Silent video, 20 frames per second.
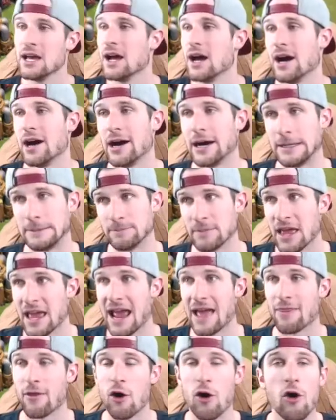um,
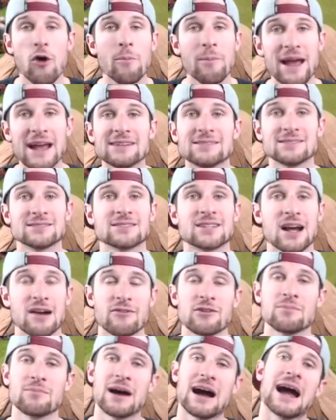and the whole base is
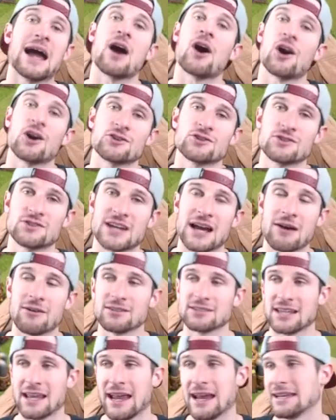covered by archer
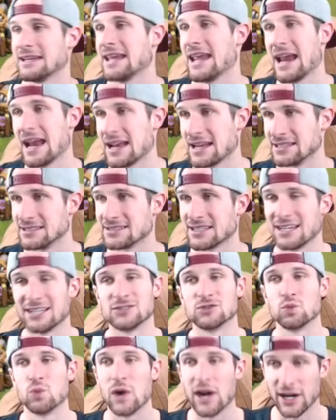towers and cannons
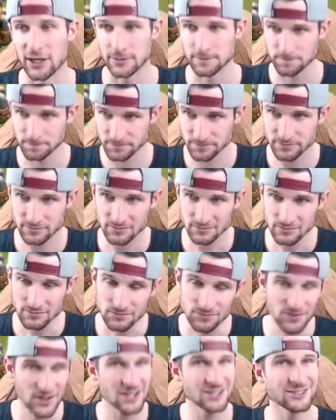as well.
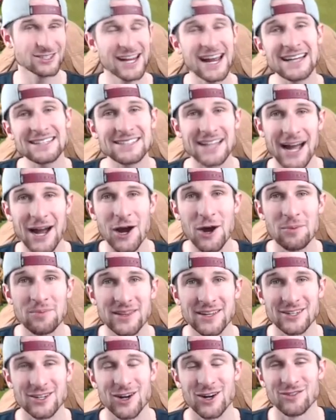So, guys, I hope
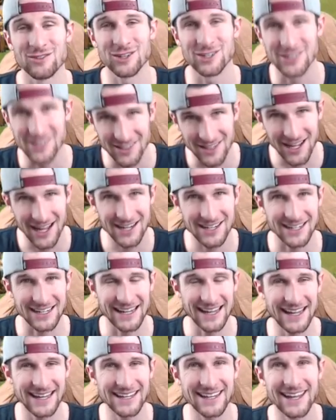that y'all have learned a lot
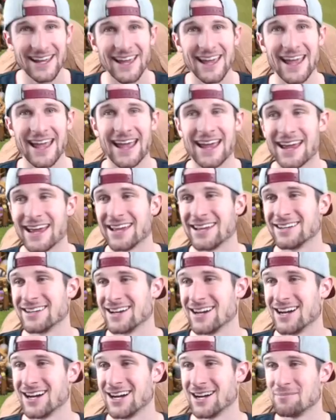again. And
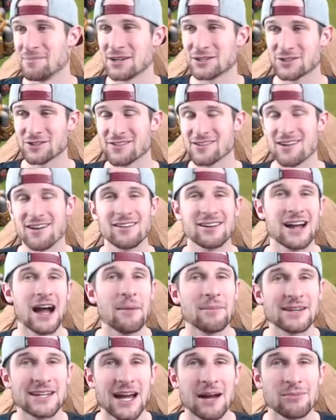uh, make sure that y'all
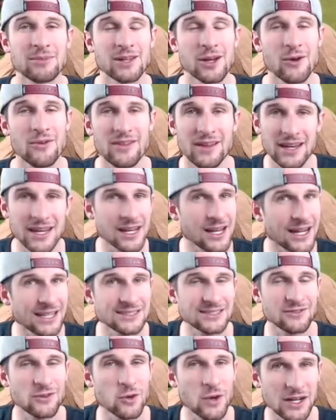comment down below with any
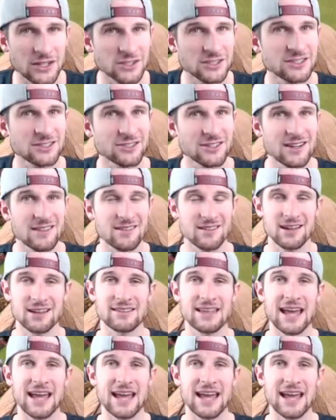kinds of questions or anything like